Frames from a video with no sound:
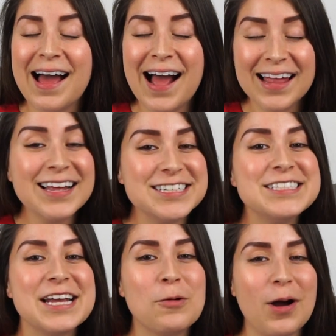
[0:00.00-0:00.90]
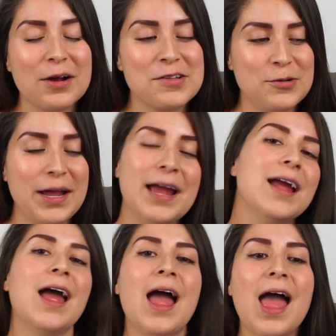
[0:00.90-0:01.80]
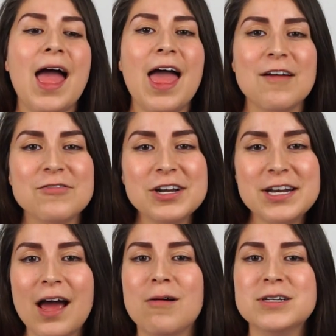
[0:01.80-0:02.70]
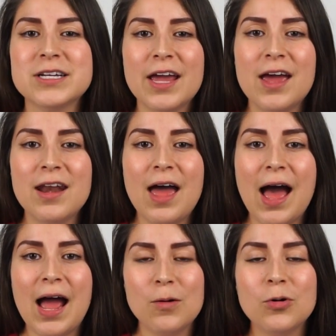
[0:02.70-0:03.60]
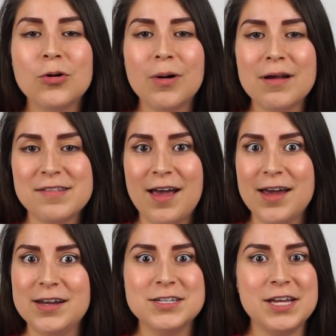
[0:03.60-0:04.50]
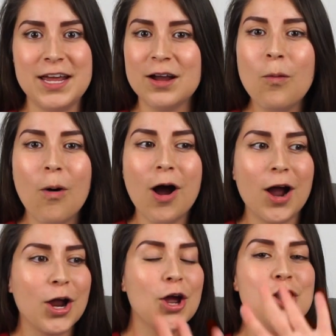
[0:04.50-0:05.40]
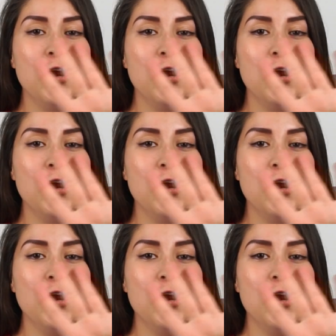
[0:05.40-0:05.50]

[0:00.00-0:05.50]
I like to take walks, okay? Every now and again, I will go outside, take a walk.